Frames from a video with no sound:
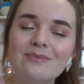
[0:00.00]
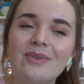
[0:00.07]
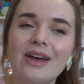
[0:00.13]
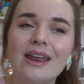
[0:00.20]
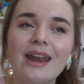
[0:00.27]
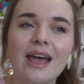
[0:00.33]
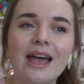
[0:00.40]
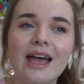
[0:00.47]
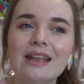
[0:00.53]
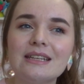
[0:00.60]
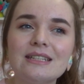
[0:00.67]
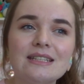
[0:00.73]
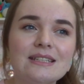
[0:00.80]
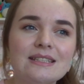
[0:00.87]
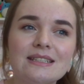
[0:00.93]
but I
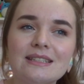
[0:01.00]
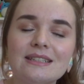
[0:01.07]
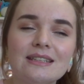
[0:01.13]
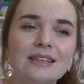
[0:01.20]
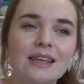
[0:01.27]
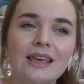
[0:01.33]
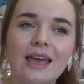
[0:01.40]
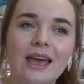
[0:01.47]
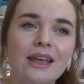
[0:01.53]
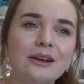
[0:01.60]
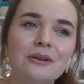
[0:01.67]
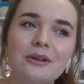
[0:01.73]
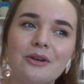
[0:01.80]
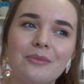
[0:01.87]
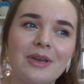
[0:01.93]

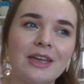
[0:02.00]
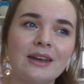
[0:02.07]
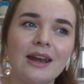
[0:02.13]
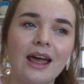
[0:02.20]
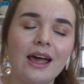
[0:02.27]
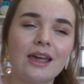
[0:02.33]
don't know, man.